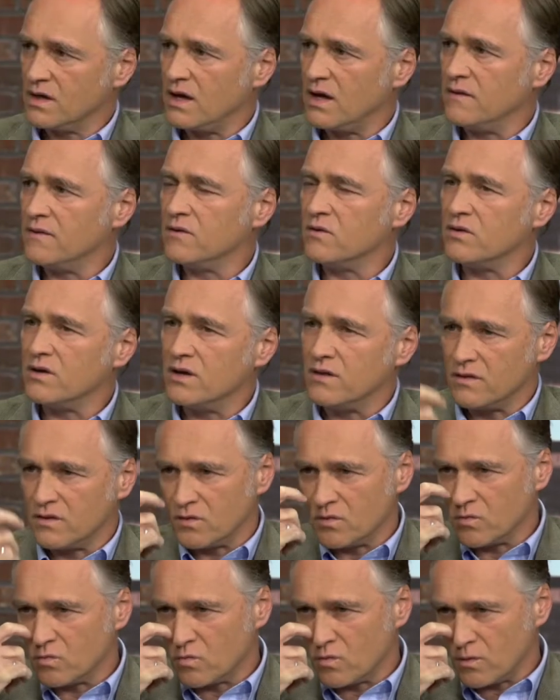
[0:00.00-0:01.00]
And
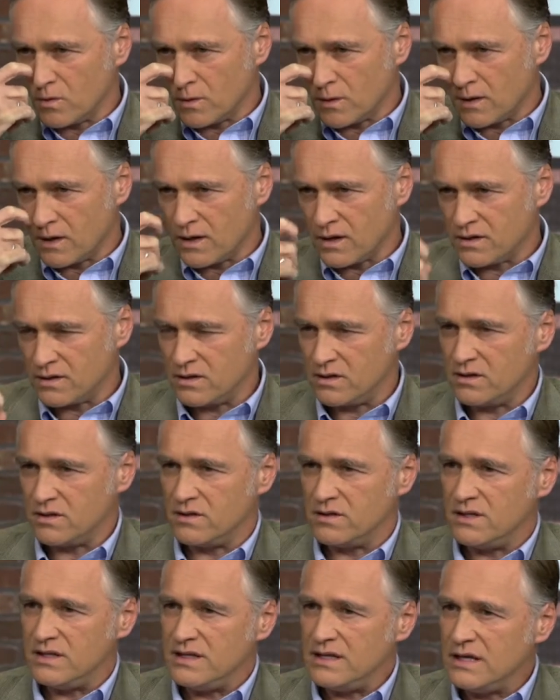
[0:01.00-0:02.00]
the
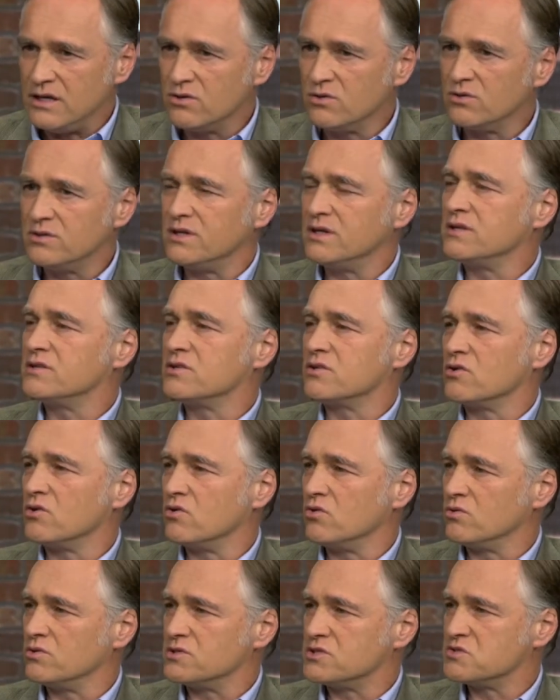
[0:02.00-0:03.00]
yielding to the
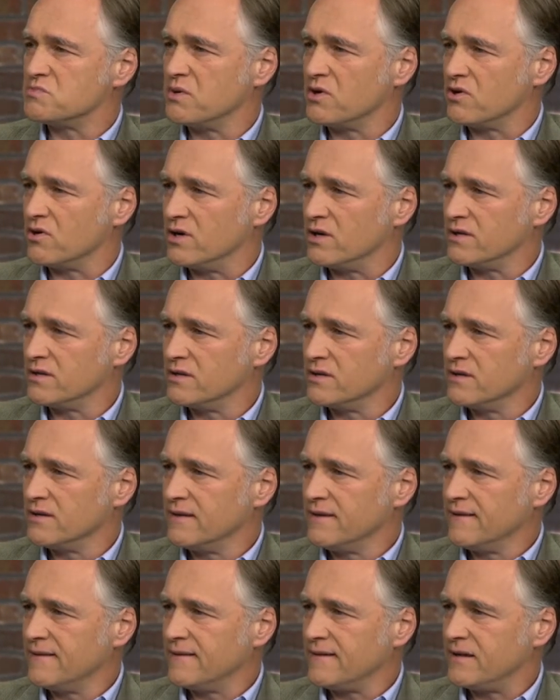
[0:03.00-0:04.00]
Holy Spirit
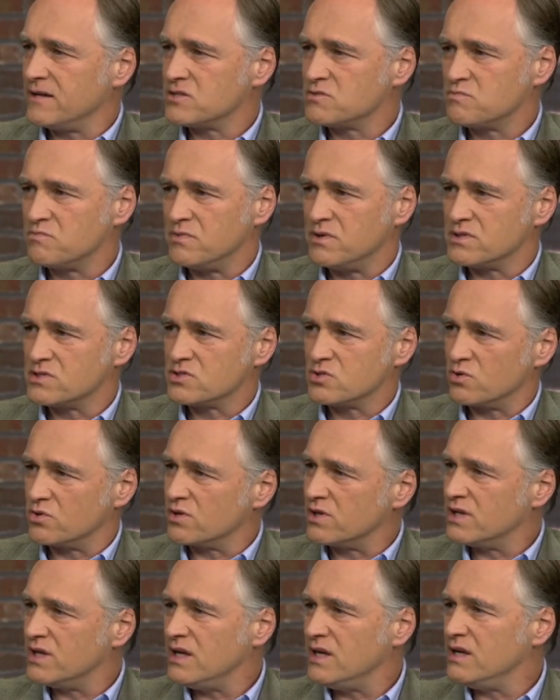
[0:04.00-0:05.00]
is sort
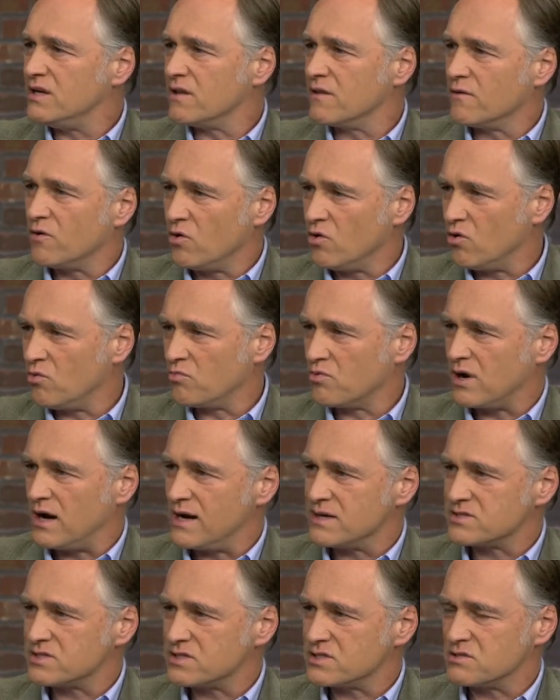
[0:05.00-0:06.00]
of key to the whole
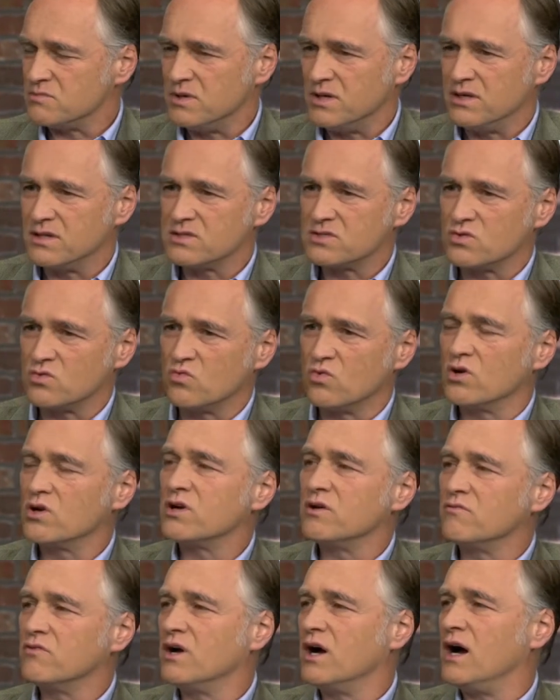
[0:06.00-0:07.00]
process. Yes. I mean, it's the
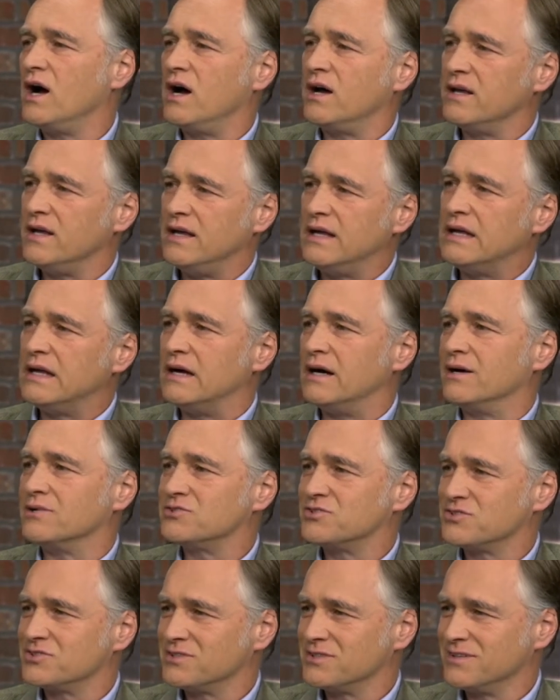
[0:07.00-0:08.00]
work of God in
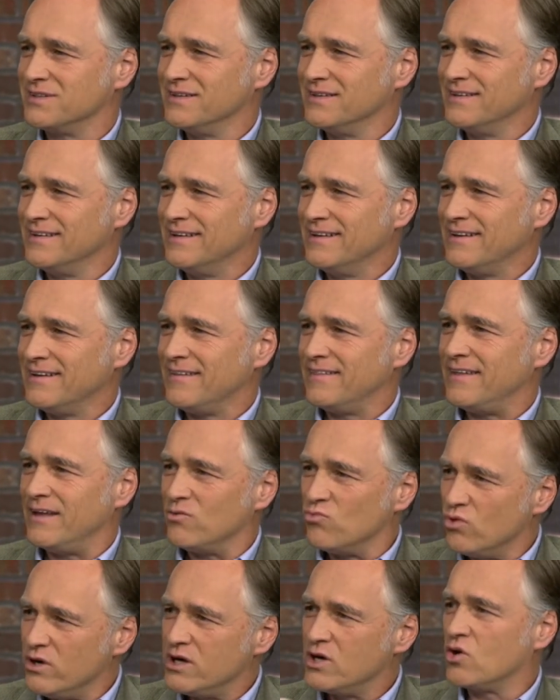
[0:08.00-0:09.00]
us that
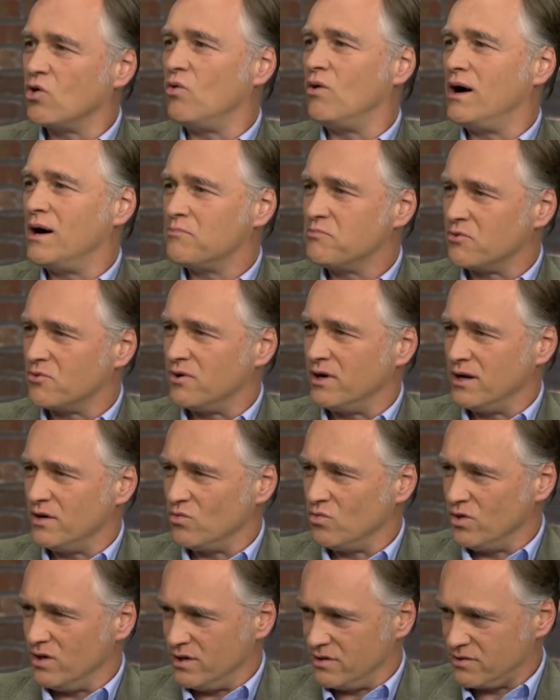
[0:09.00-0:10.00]
we cooperate
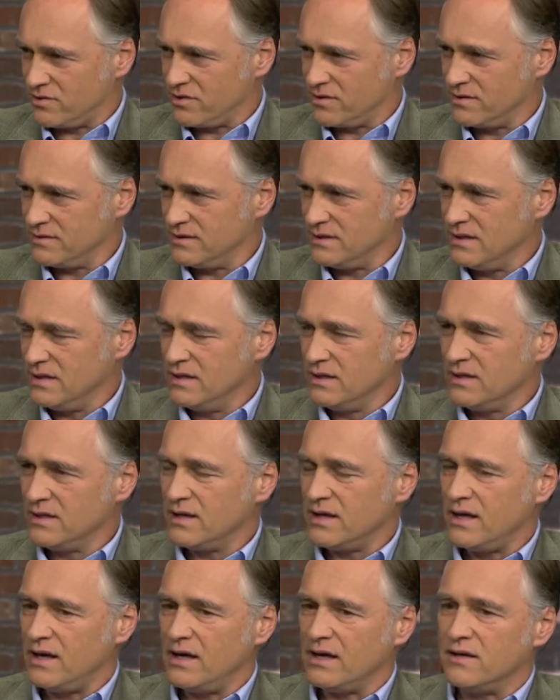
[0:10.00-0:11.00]
with.
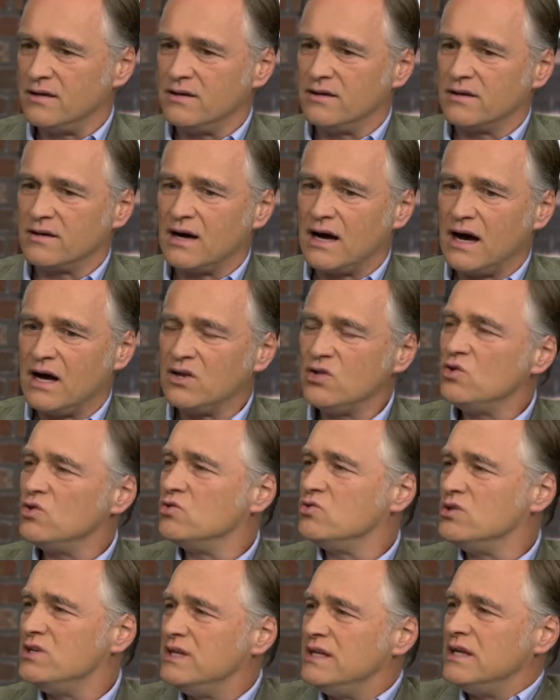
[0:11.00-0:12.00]
And how do you
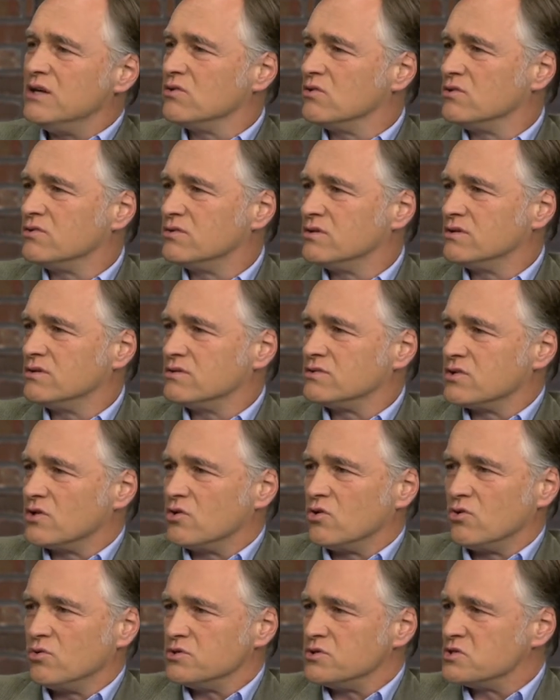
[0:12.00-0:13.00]
yield to
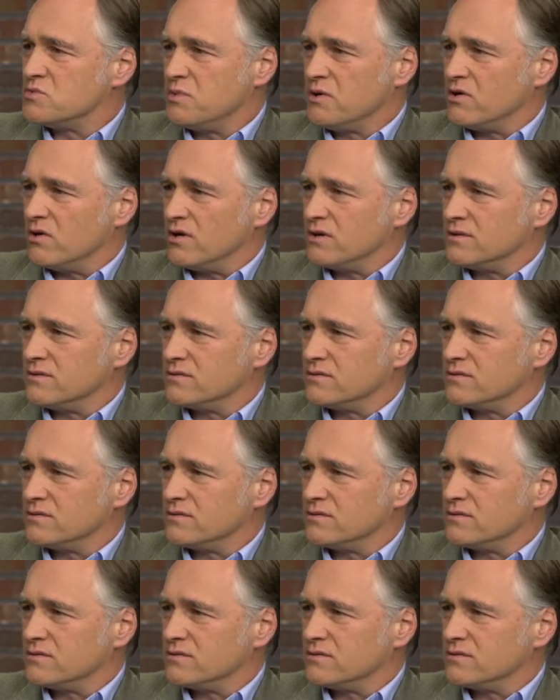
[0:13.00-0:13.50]
the Holy Spirit?